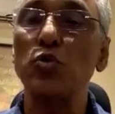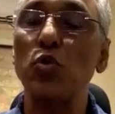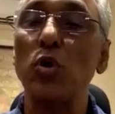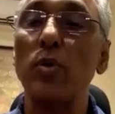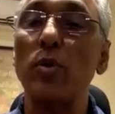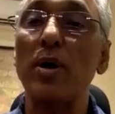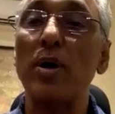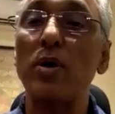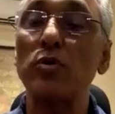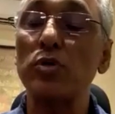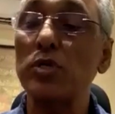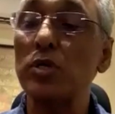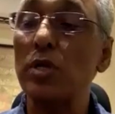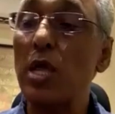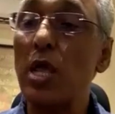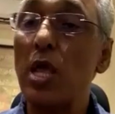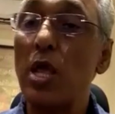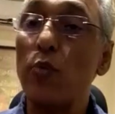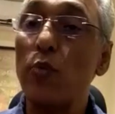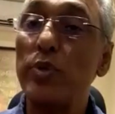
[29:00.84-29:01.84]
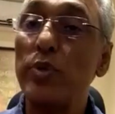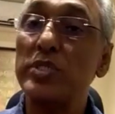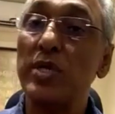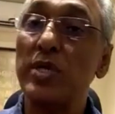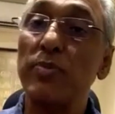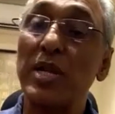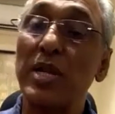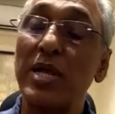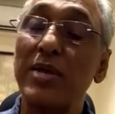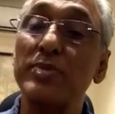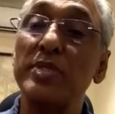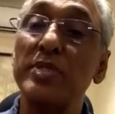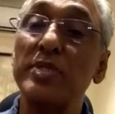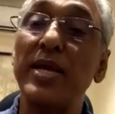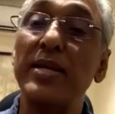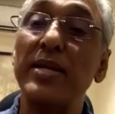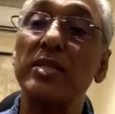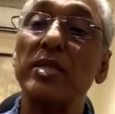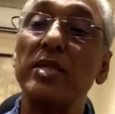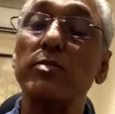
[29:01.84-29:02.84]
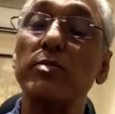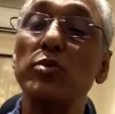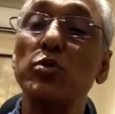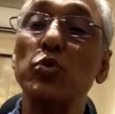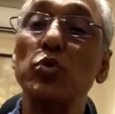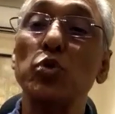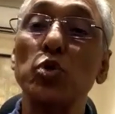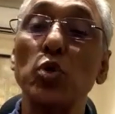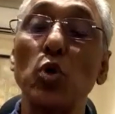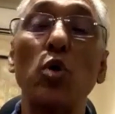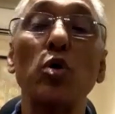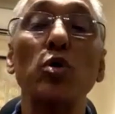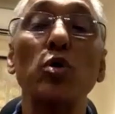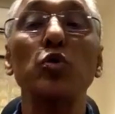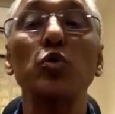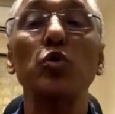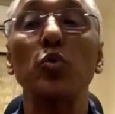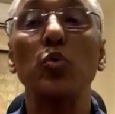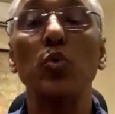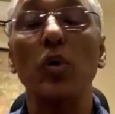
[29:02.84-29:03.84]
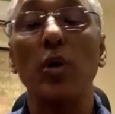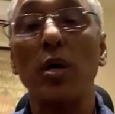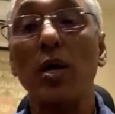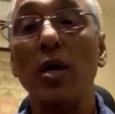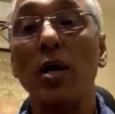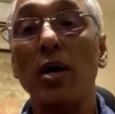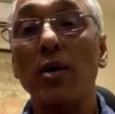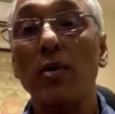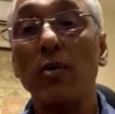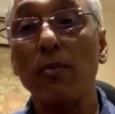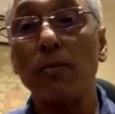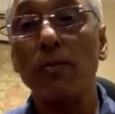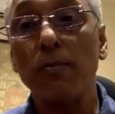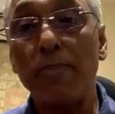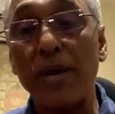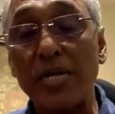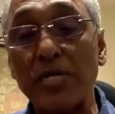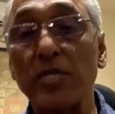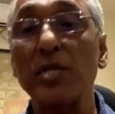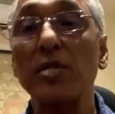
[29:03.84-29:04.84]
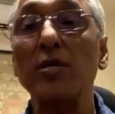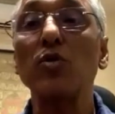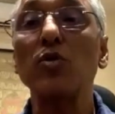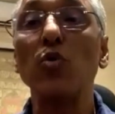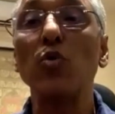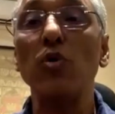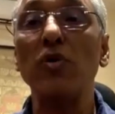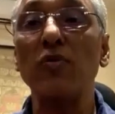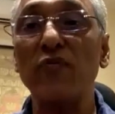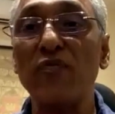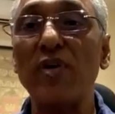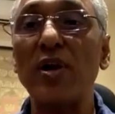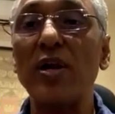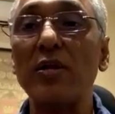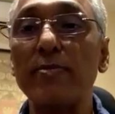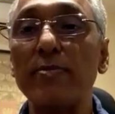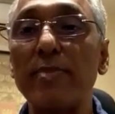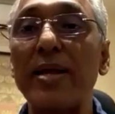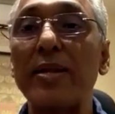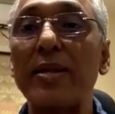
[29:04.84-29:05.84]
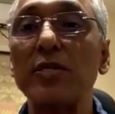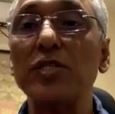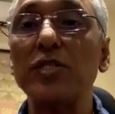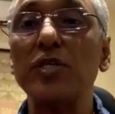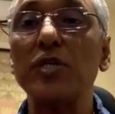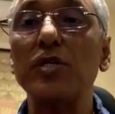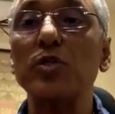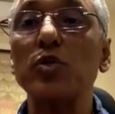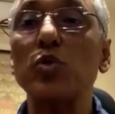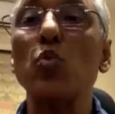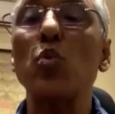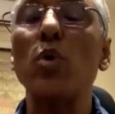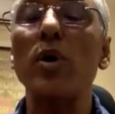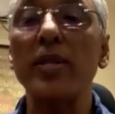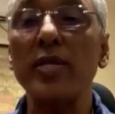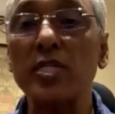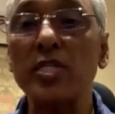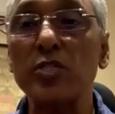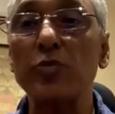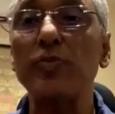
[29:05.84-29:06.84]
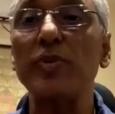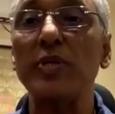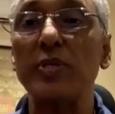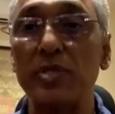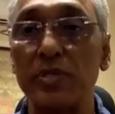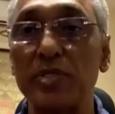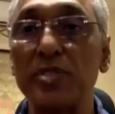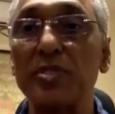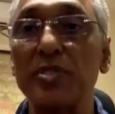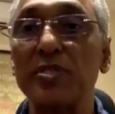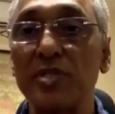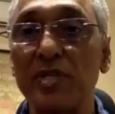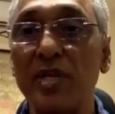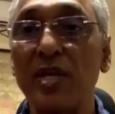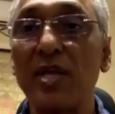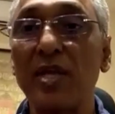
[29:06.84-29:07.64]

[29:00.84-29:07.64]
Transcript: go about it. We sometimes get them to talk to better known fund managers who are experienced.